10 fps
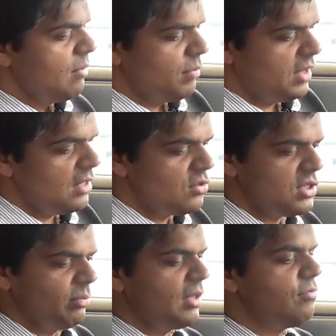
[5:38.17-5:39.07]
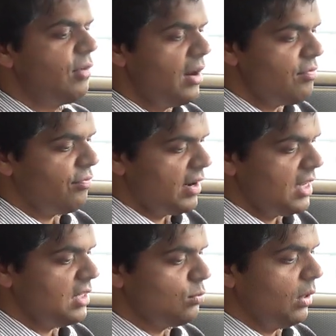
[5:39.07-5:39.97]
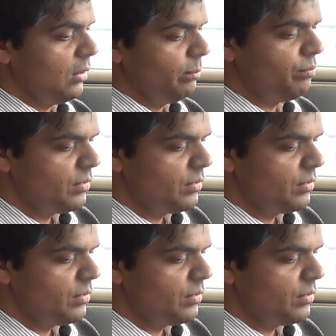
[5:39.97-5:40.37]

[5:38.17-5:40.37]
But then there's something very funny as well.